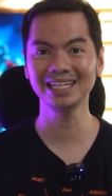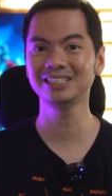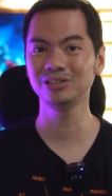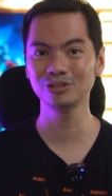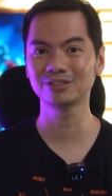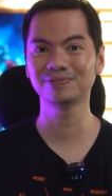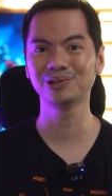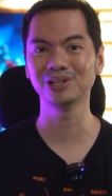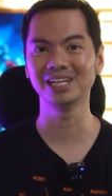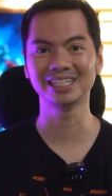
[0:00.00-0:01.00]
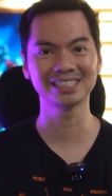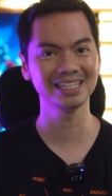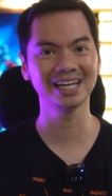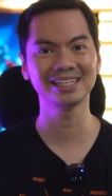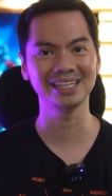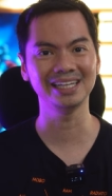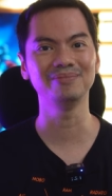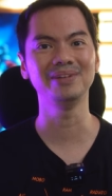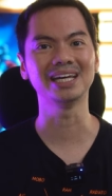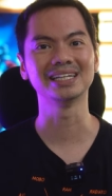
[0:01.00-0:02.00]
is useful. It's not a
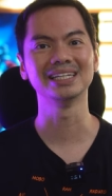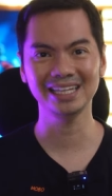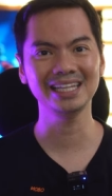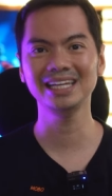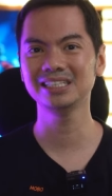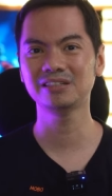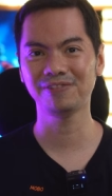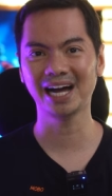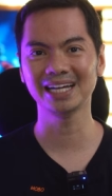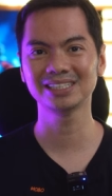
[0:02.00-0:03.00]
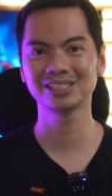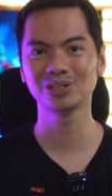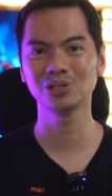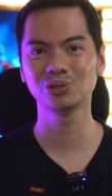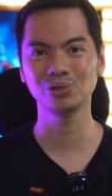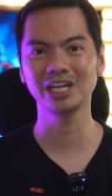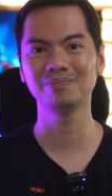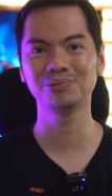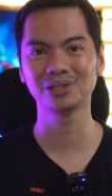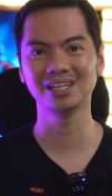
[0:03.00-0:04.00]
gimmick. It is faster to
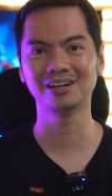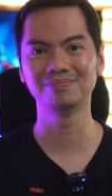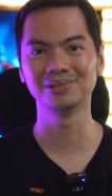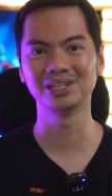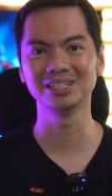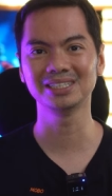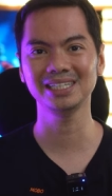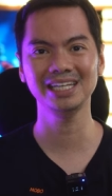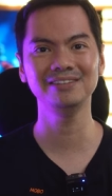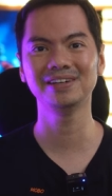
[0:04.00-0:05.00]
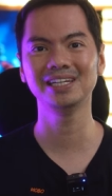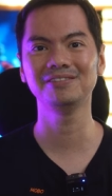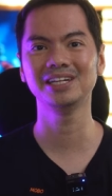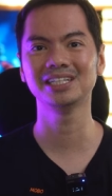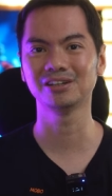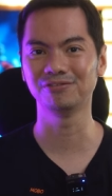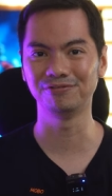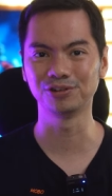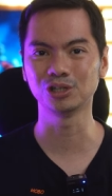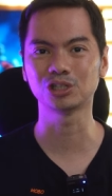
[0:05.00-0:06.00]
input numbers even if it is a
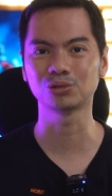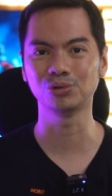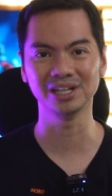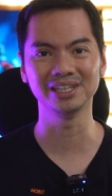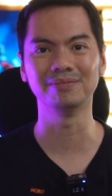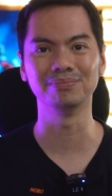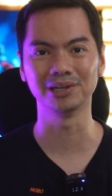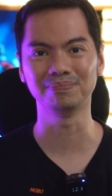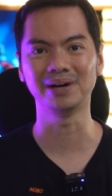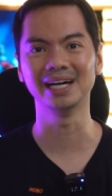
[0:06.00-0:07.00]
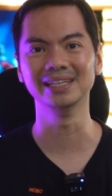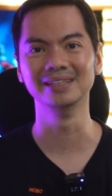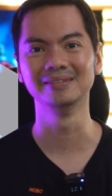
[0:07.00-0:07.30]
virtual number pad